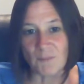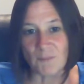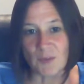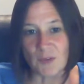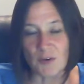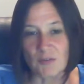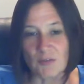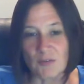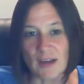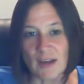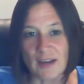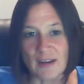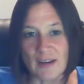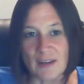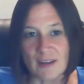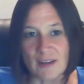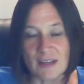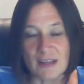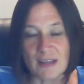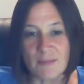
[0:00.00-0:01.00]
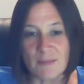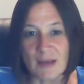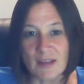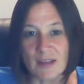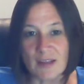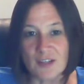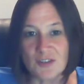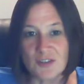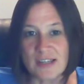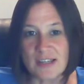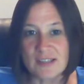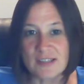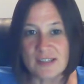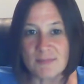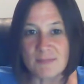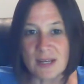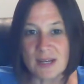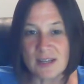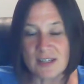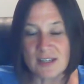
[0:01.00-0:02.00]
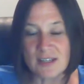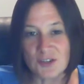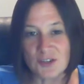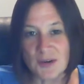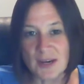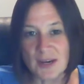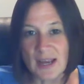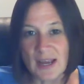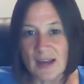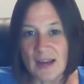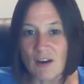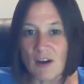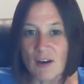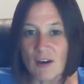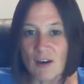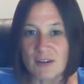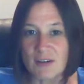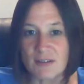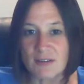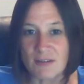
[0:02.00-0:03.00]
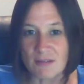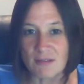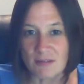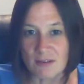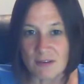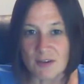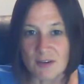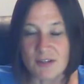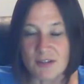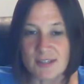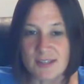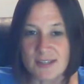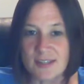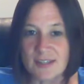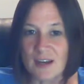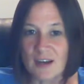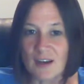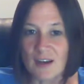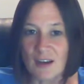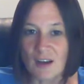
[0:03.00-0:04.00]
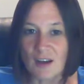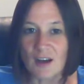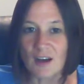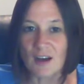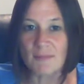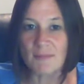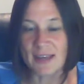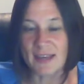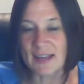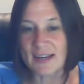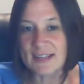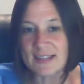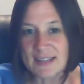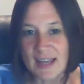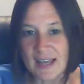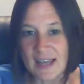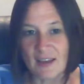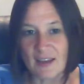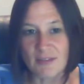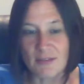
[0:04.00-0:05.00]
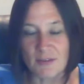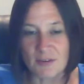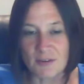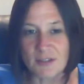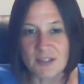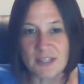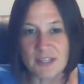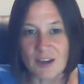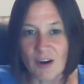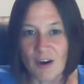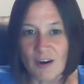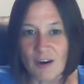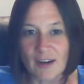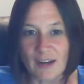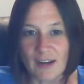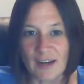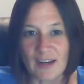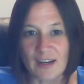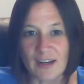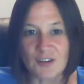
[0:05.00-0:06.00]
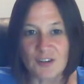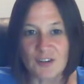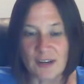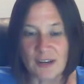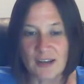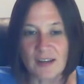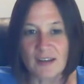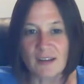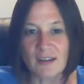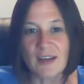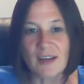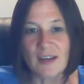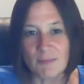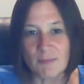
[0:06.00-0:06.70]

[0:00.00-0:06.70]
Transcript: You'll find an email address, ministry@heartthirst.com. Again, it's like a thirsty heart getting a drink.